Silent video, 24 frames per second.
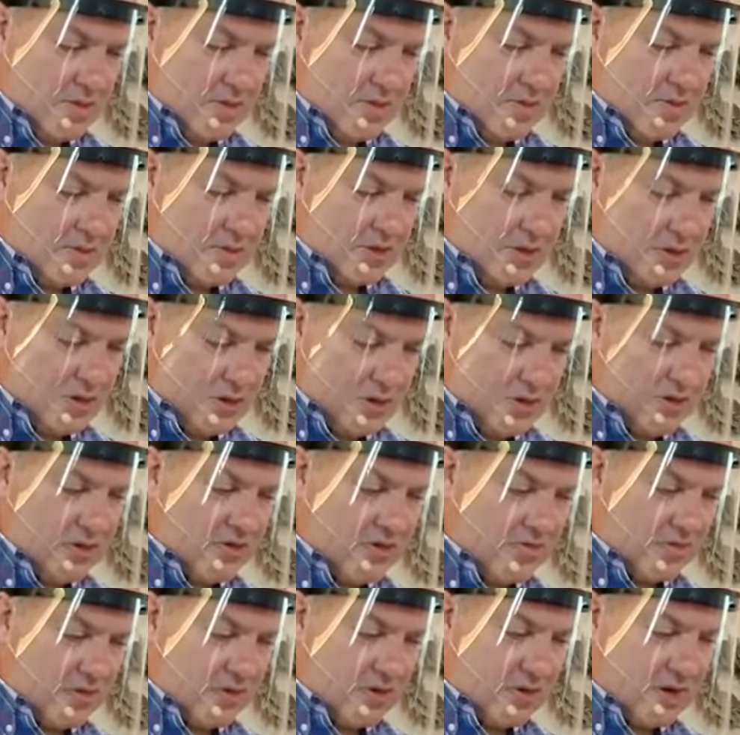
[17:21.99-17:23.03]
the good news
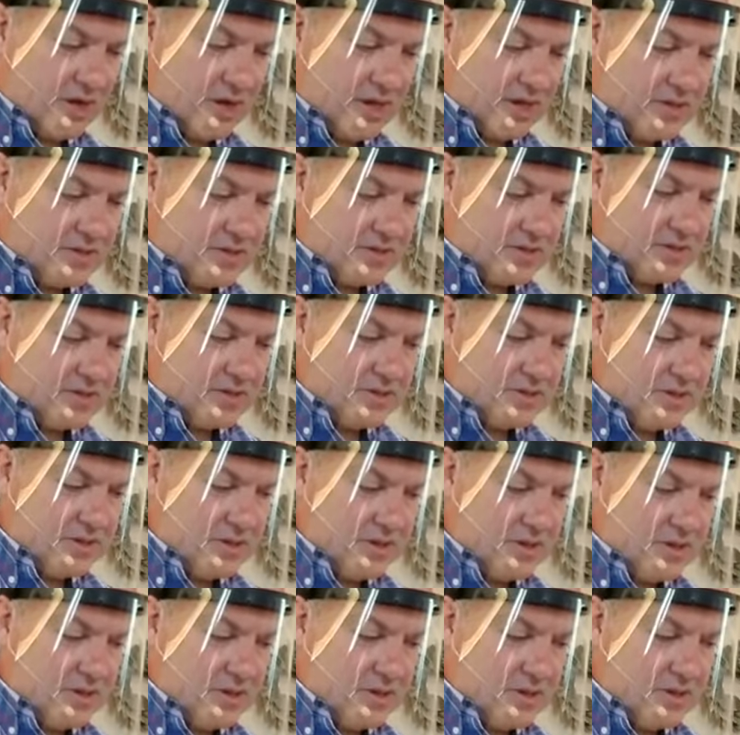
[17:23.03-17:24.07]
for us
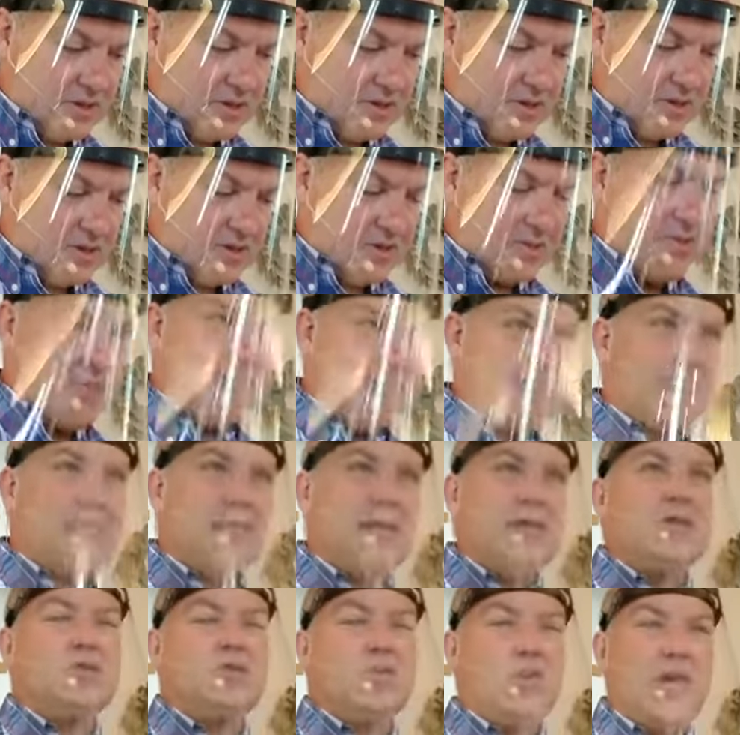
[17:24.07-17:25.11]

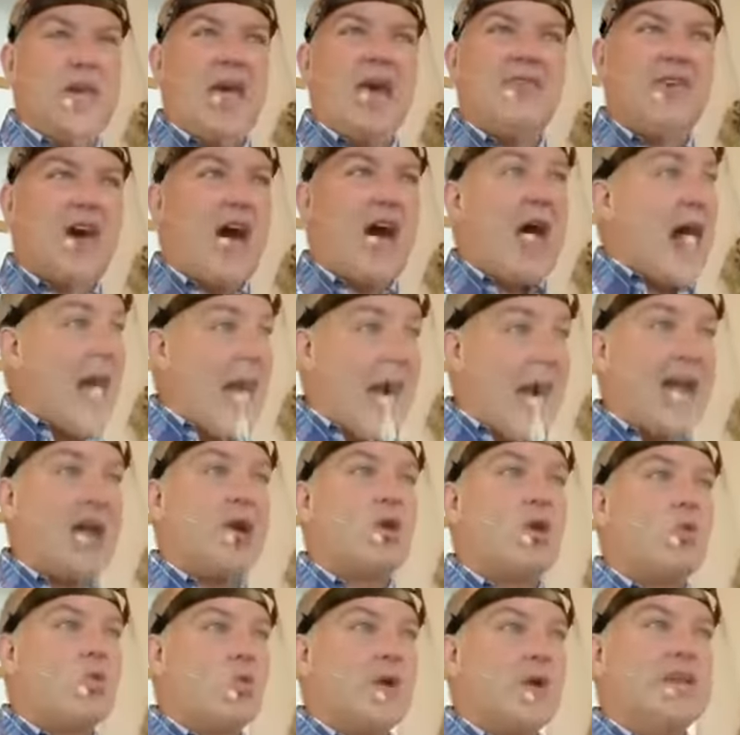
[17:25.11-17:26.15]
is we have a
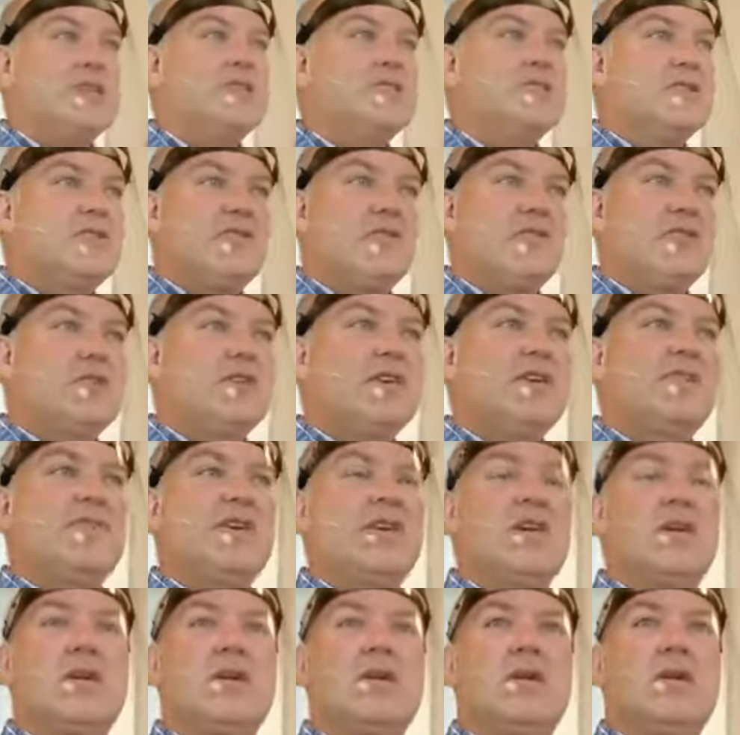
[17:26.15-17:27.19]
higher reason for
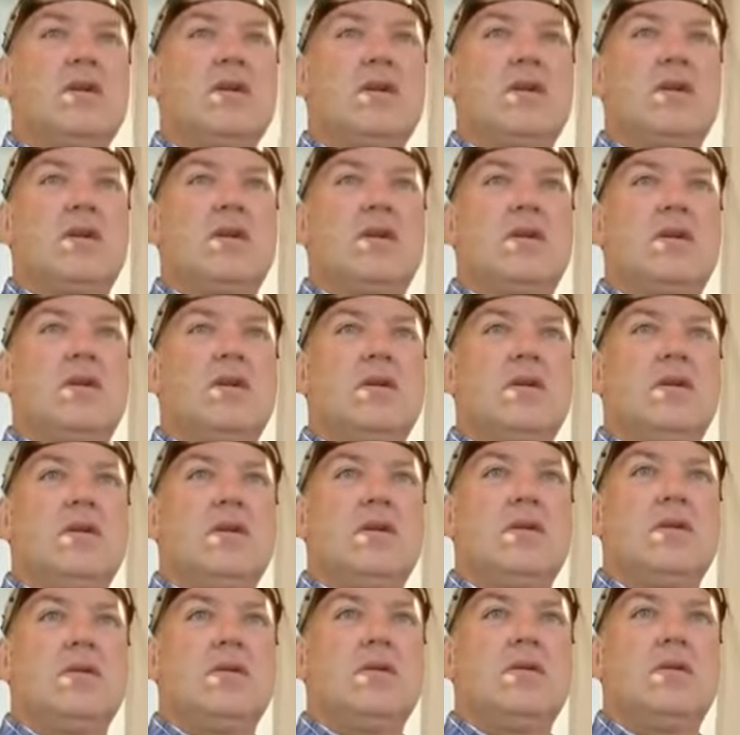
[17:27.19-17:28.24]
living.
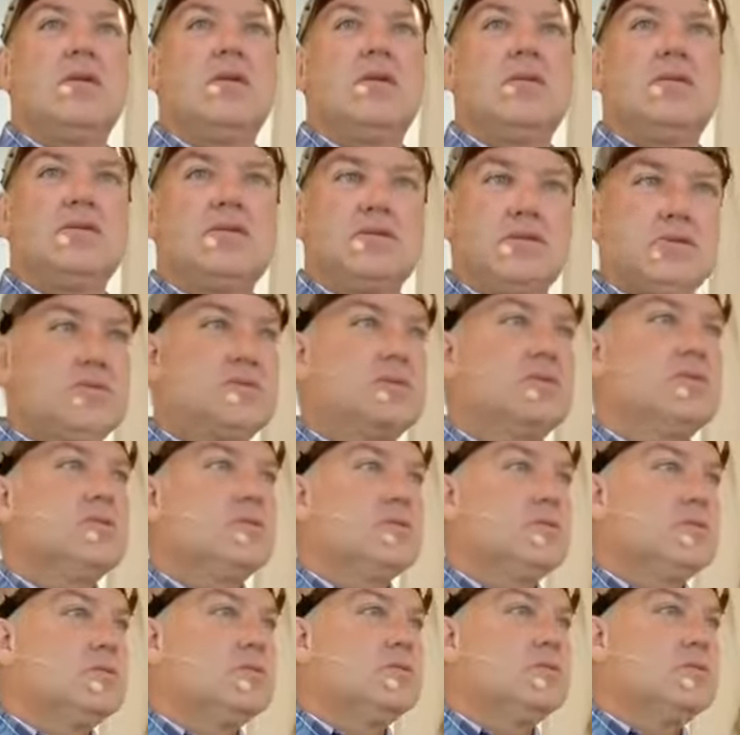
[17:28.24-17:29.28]
It's
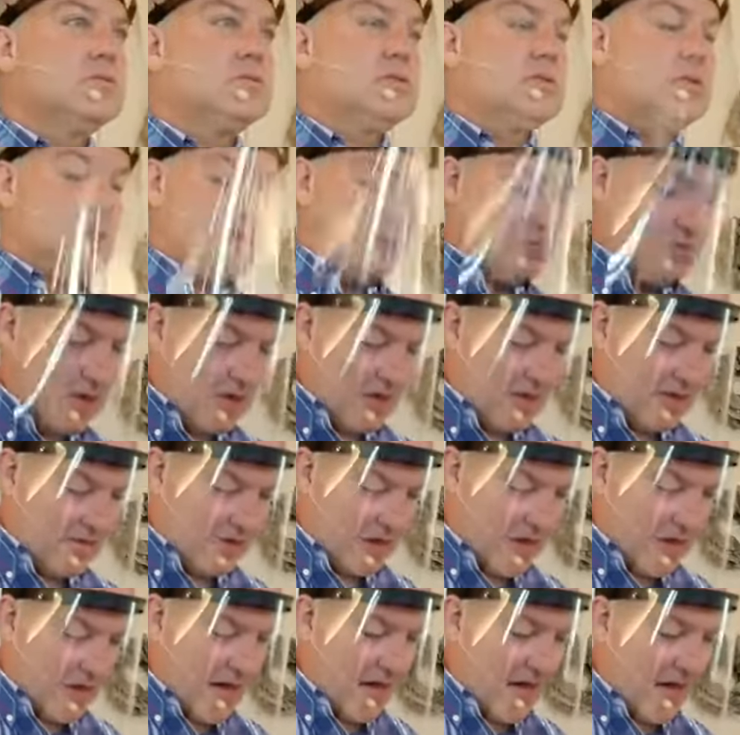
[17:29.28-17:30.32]
true. We have a
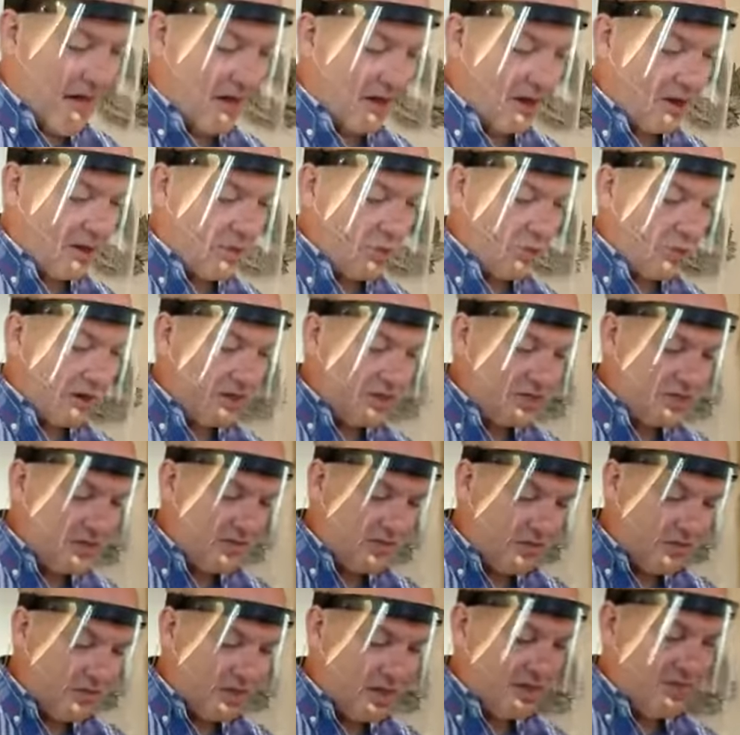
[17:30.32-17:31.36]
higher reason
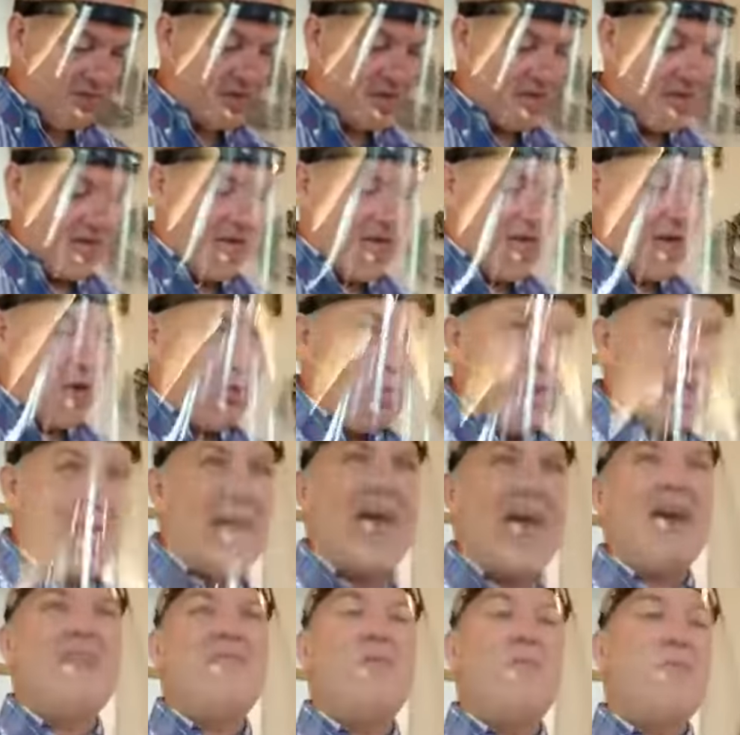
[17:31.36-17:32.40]
for living. We
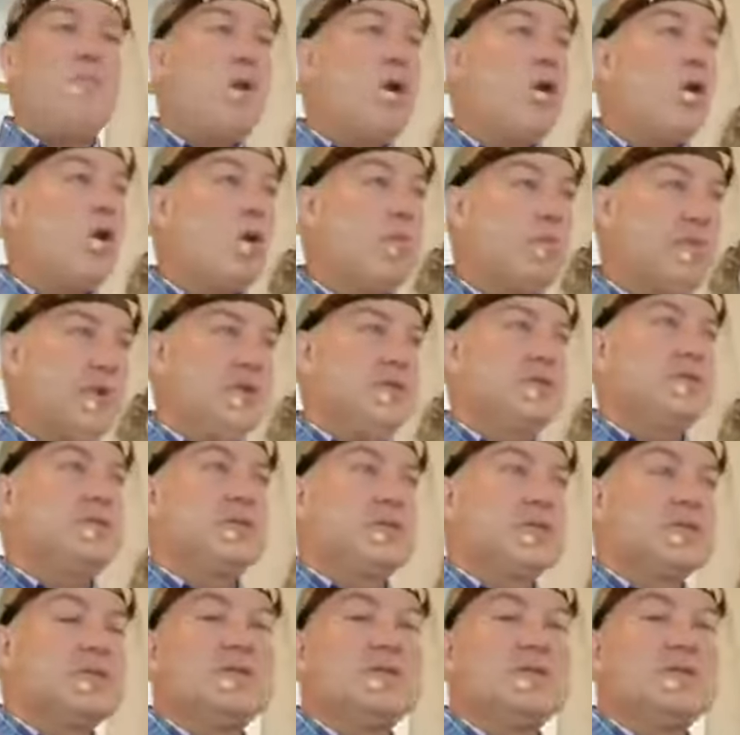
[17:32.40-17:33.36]
have a purpose,